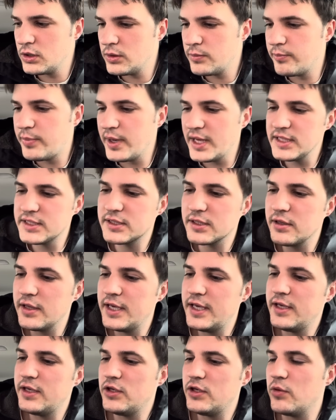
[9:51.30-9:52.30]
basically
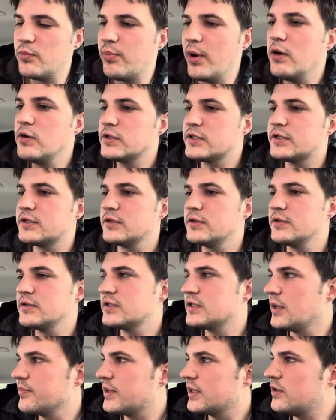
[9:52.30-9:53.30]
you post
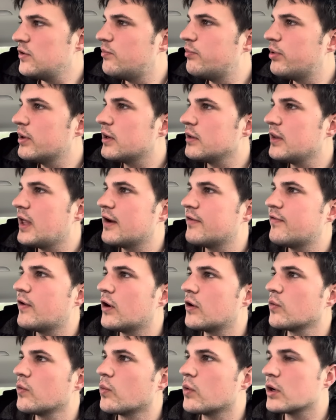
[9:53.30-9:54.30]
something you put a lot of
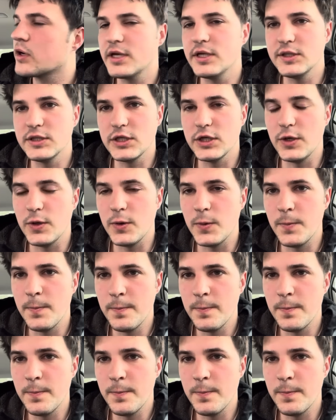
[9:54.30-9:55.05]
hard work into,